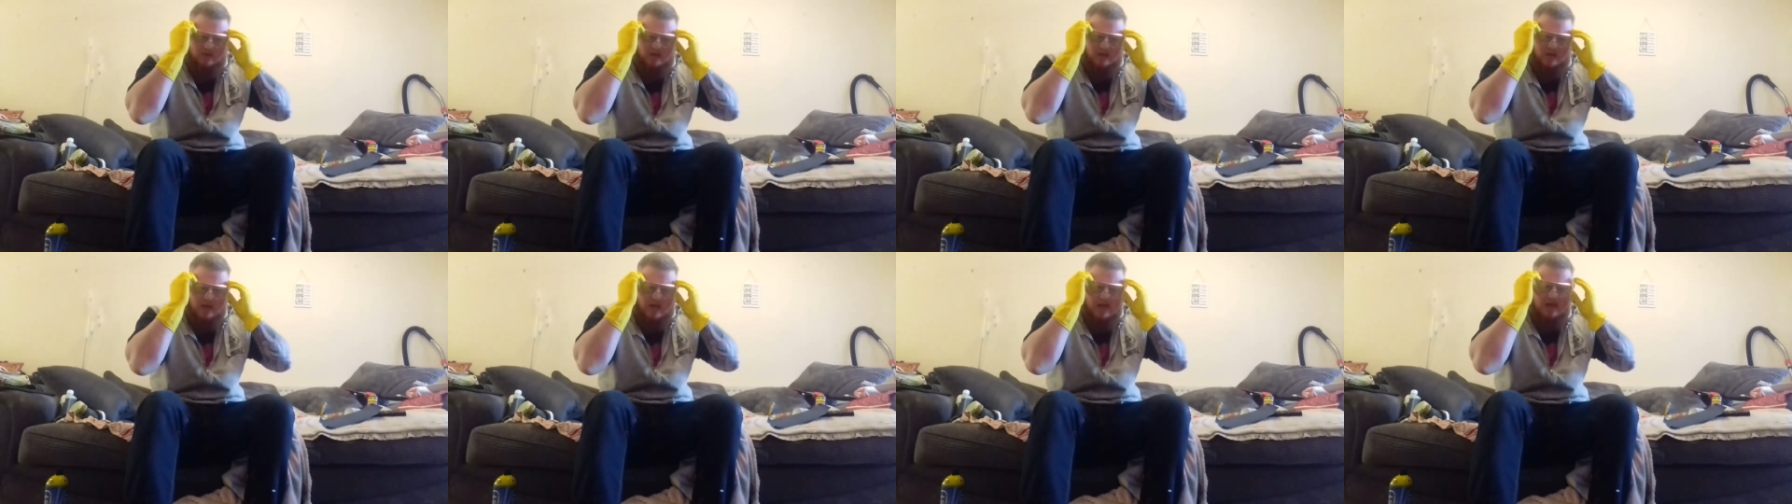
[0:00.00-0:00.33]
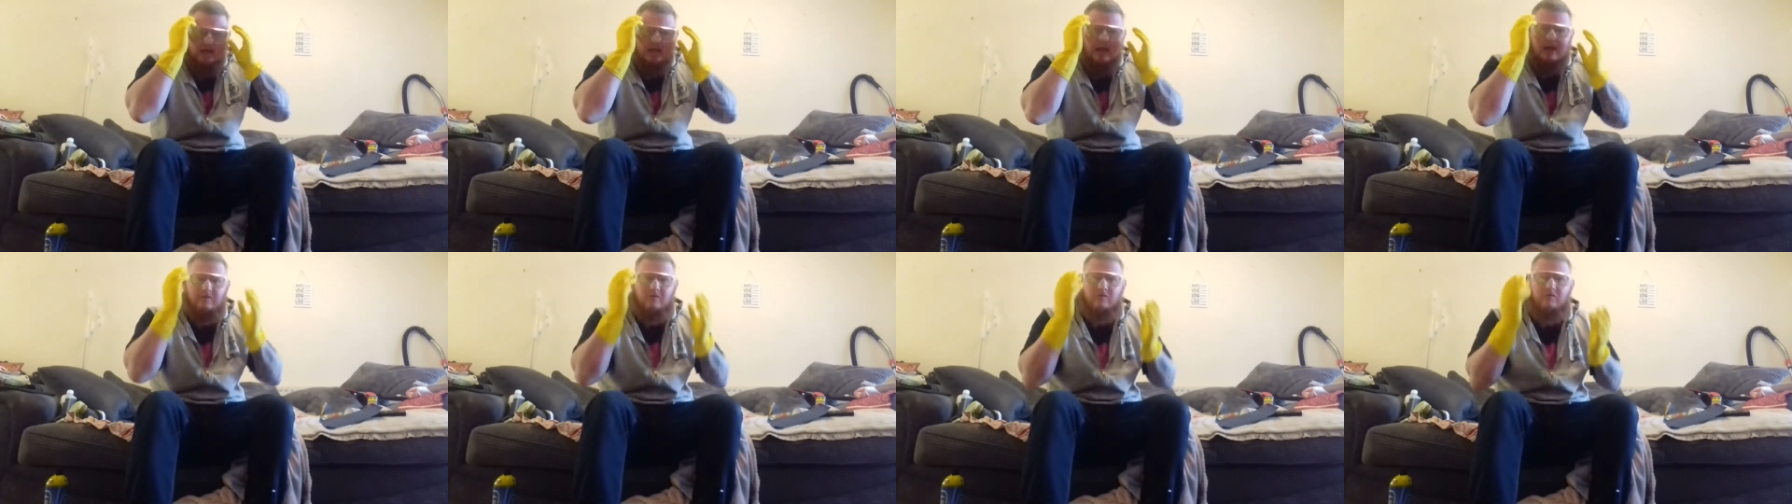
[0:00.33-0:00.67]

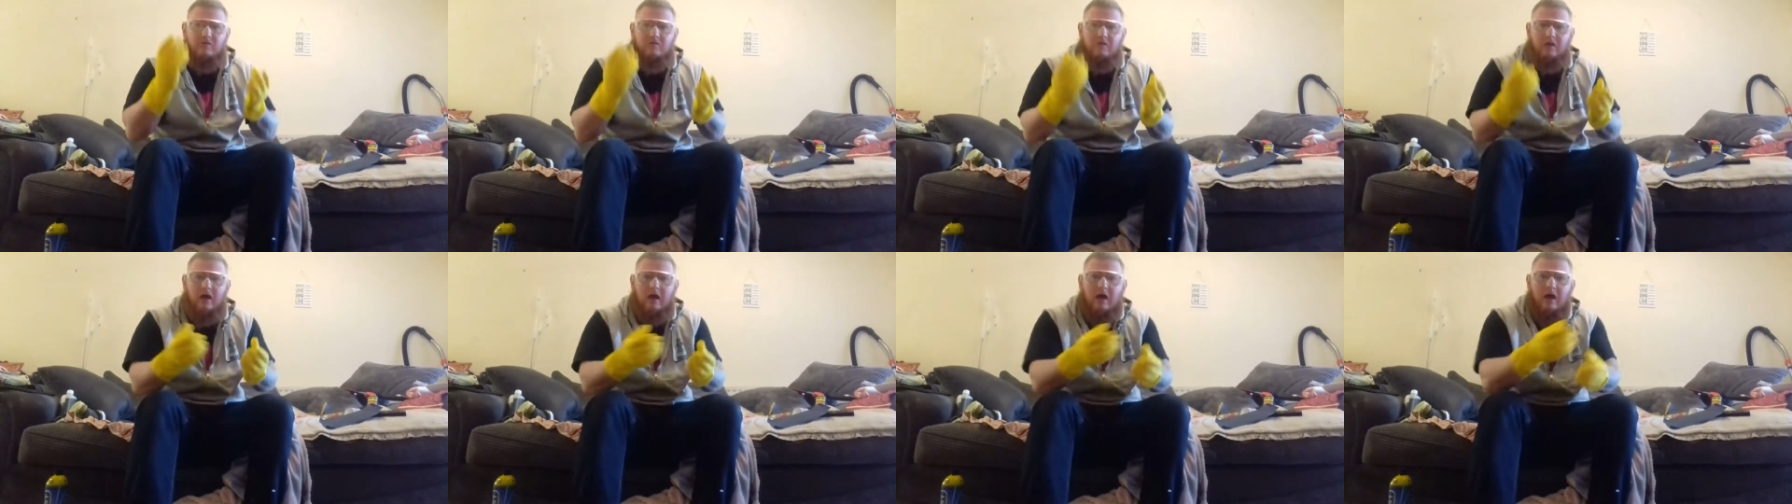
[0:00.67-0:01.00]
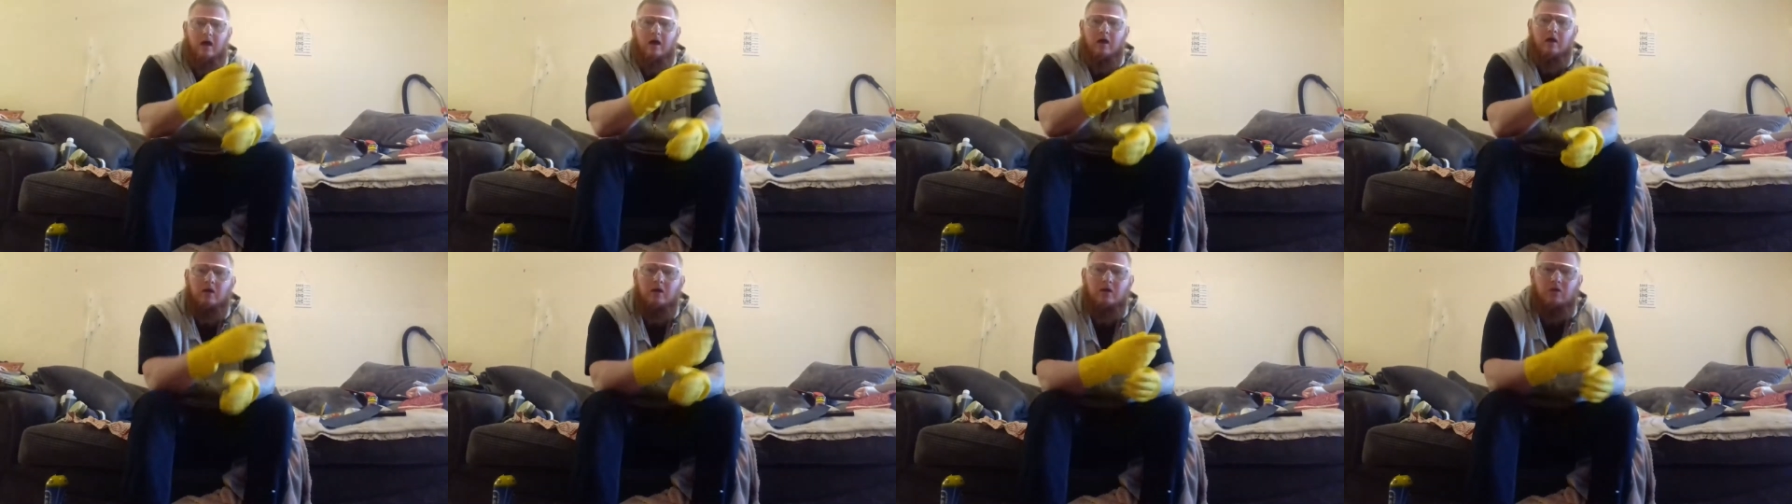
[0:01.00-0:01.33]
against
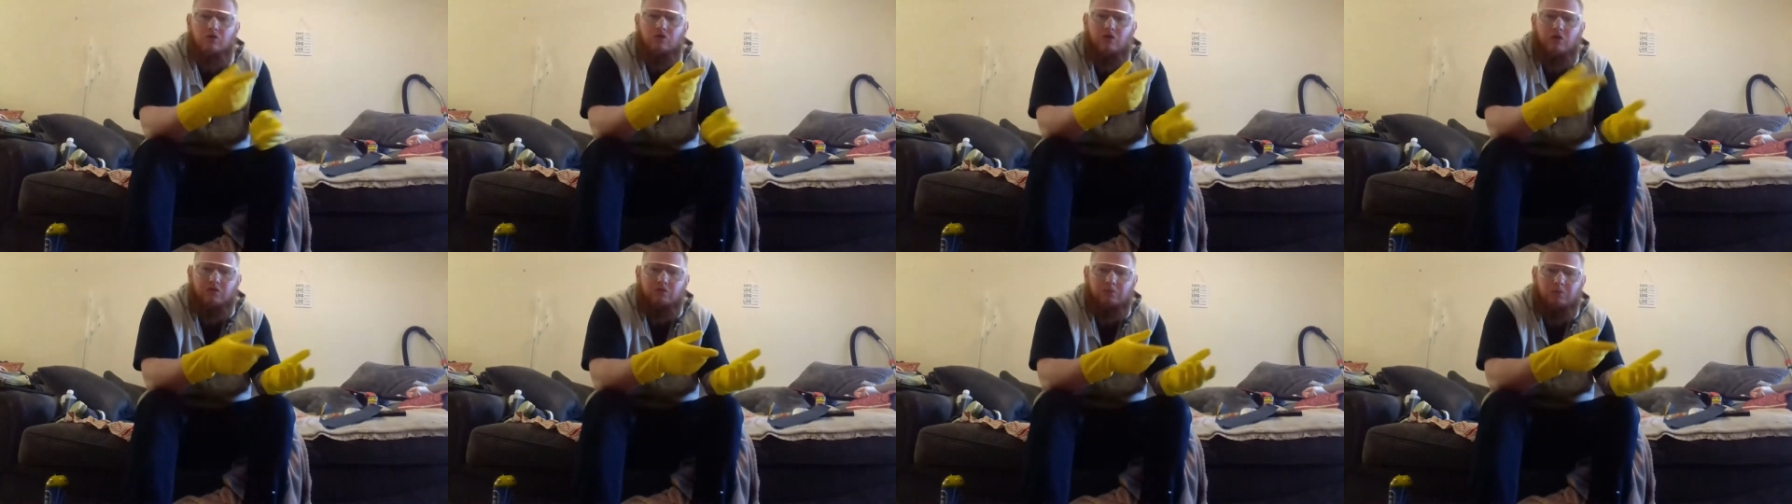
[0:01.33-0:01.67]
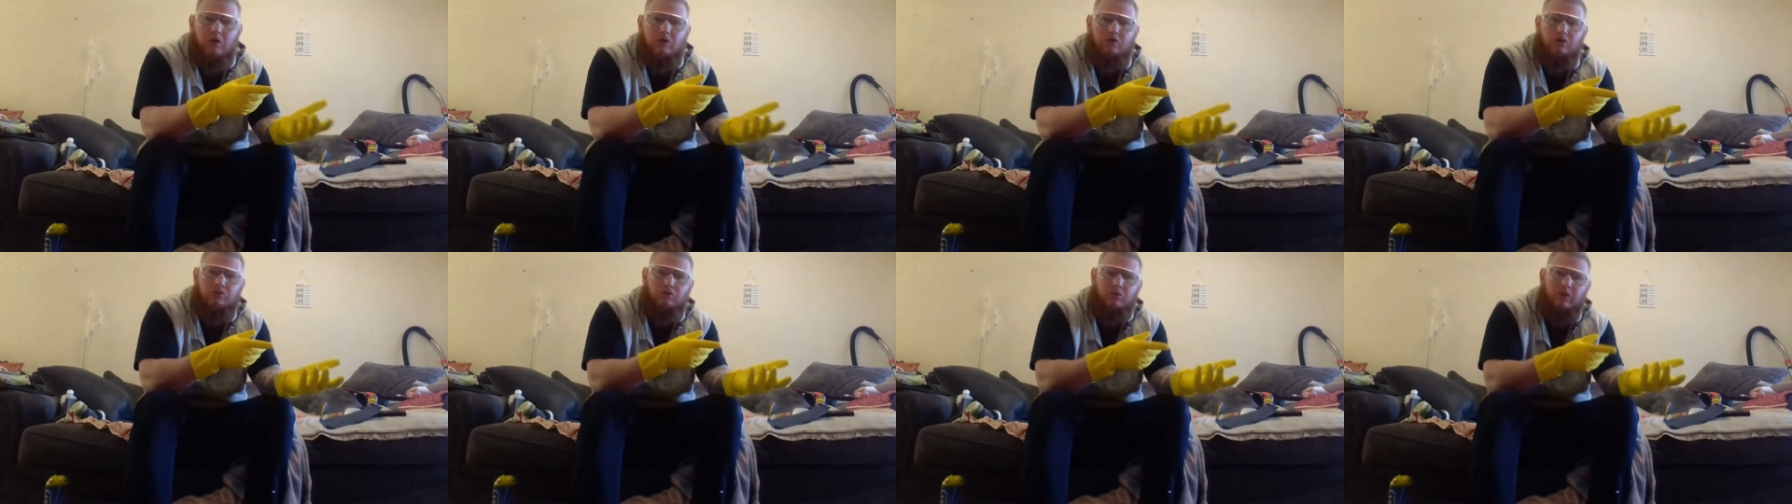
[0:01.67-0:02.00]

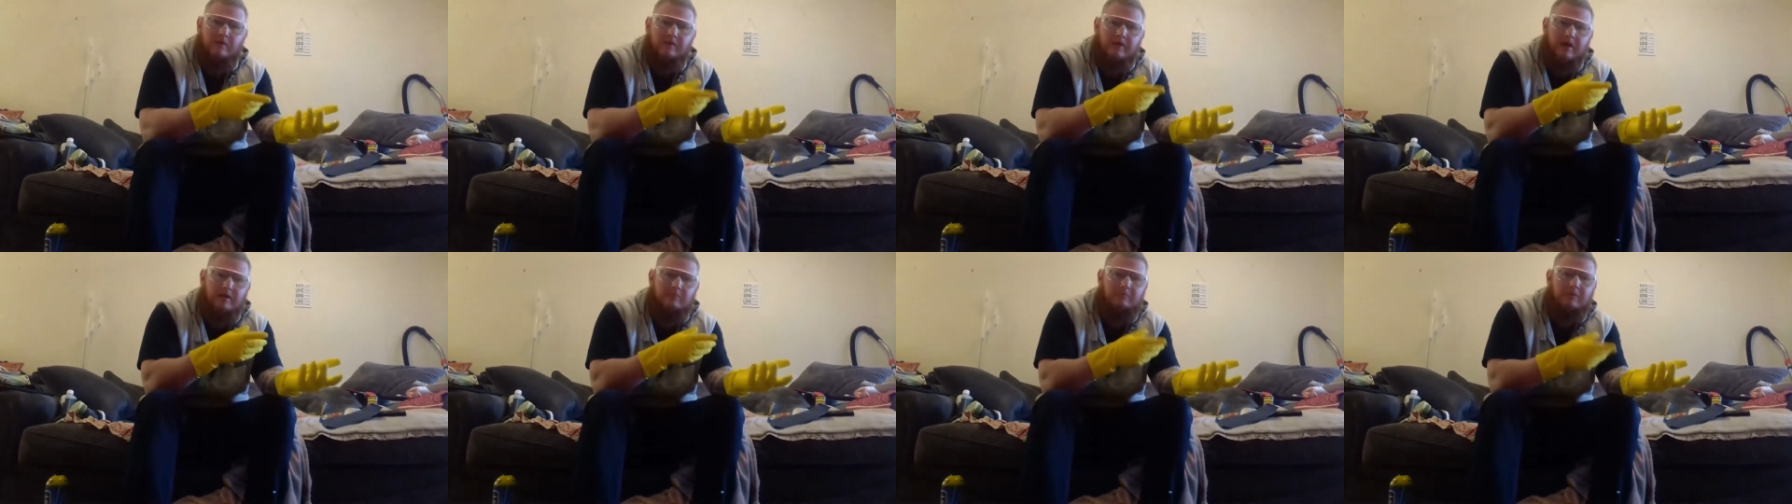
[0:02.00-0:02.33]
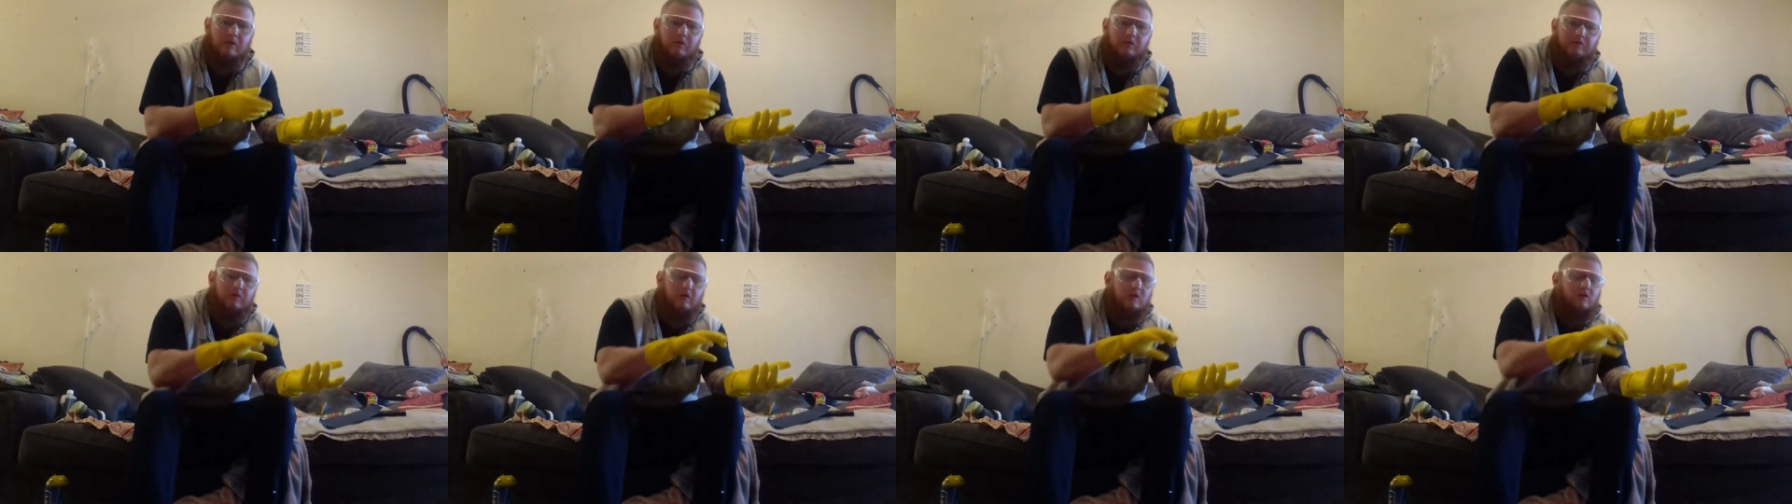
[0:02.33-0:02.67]
crossbows when they
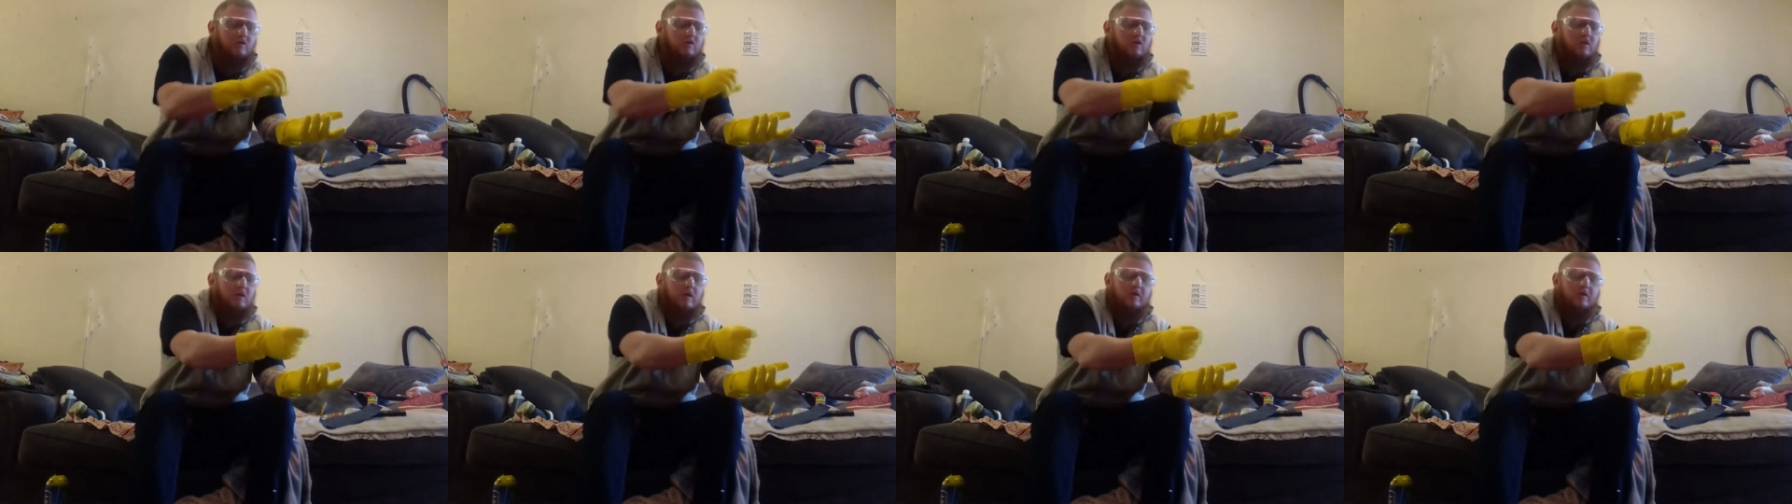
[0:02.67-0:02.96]
malfunction,